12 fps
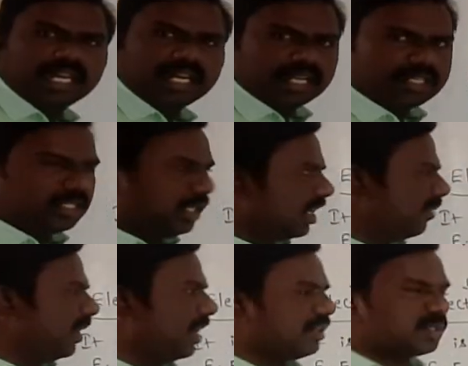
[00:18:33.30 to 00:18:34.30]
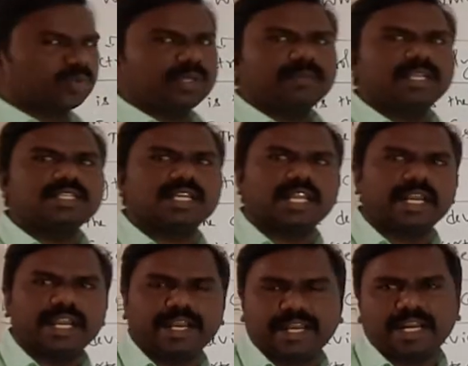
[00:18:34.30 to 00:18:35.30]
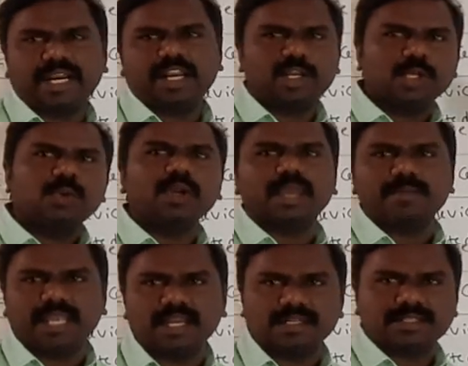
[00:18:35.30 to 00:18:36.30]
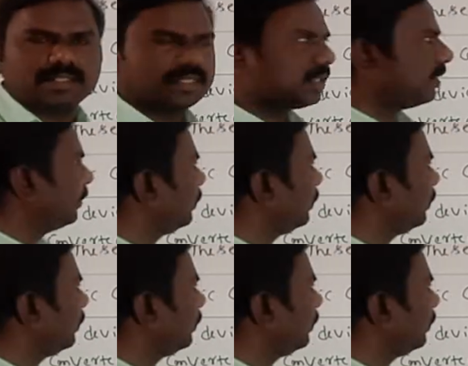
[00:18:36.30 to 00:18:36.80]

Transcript: energy, chemicals will be generated, new chemicals.